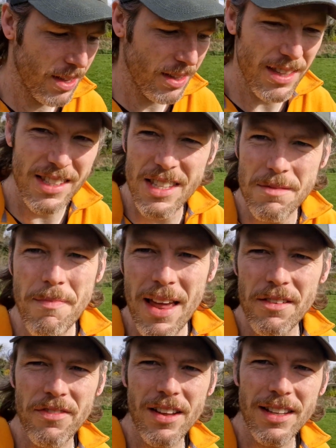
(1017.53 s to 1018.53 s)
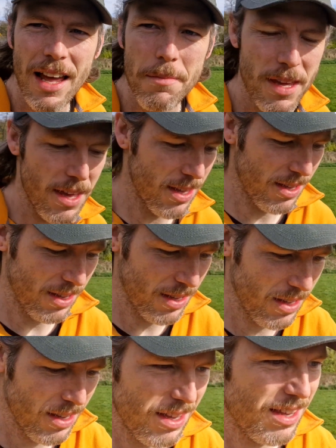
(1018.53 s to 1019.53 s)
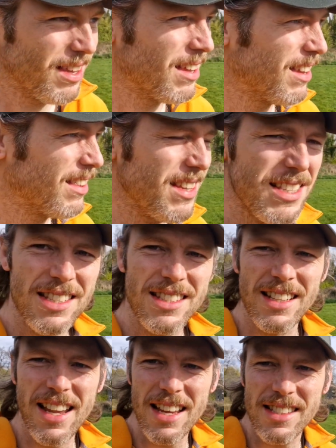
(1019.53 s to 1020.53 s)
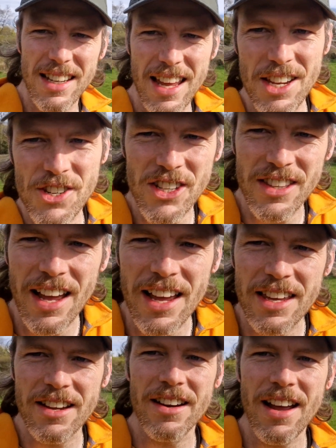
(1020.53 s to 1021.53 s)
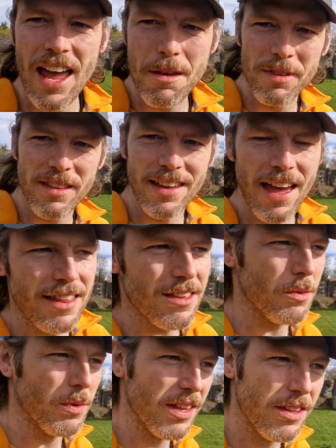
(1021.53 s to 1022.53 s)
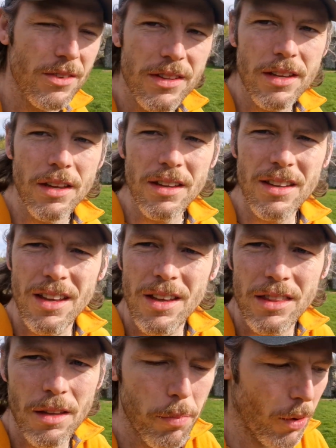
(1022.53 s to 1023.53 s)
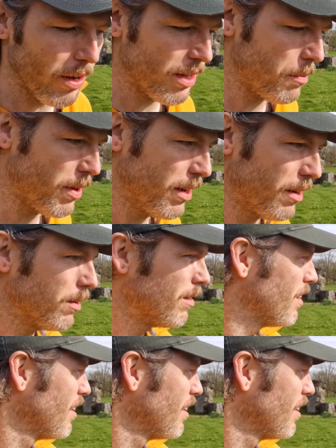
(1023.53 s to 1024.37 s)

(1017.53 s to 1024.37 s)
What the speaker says: This is Mellifont Abbey. This is the destination that you're aiming to get to when you do the Boyne Camino.